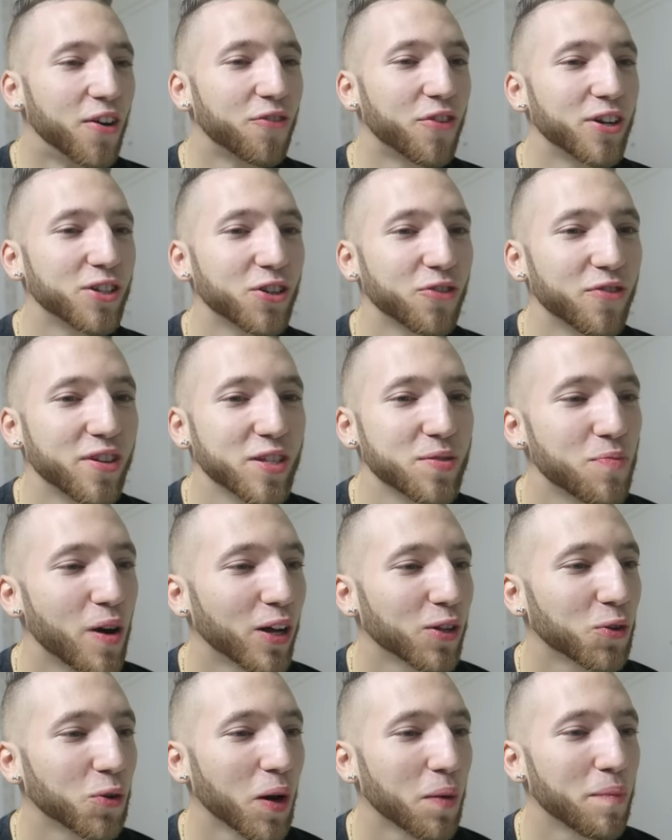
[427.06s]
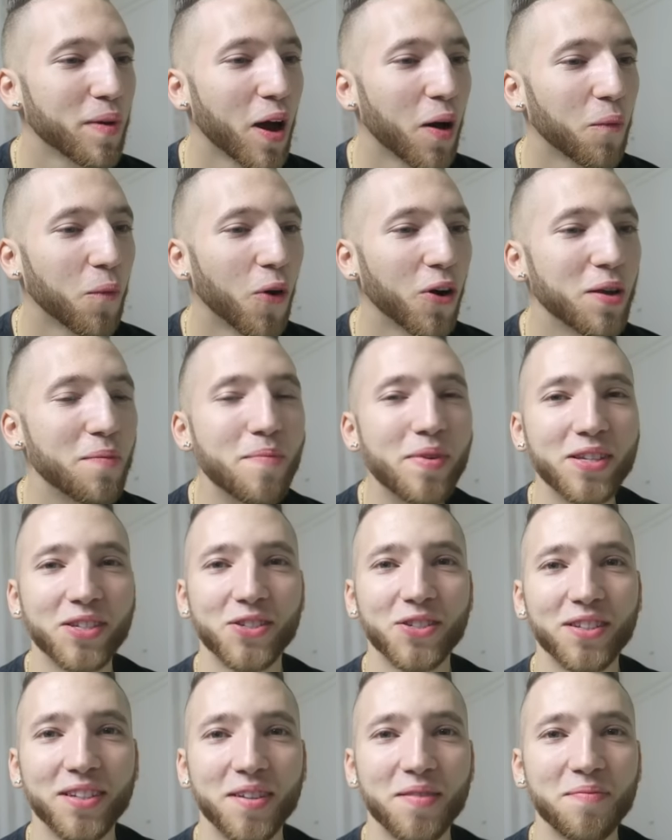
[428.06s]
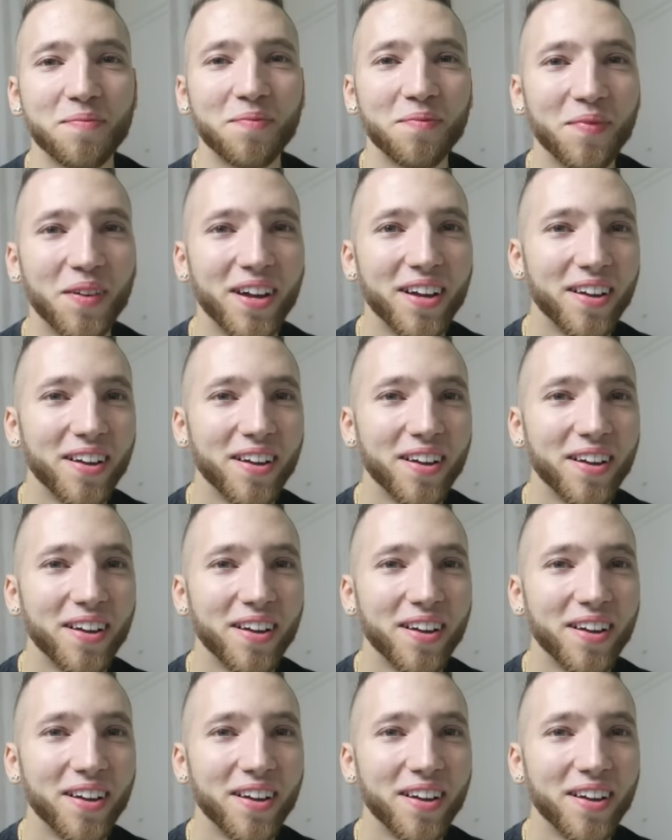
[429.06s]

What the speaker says: Friends of Vynz, bro, talk about what he means to them.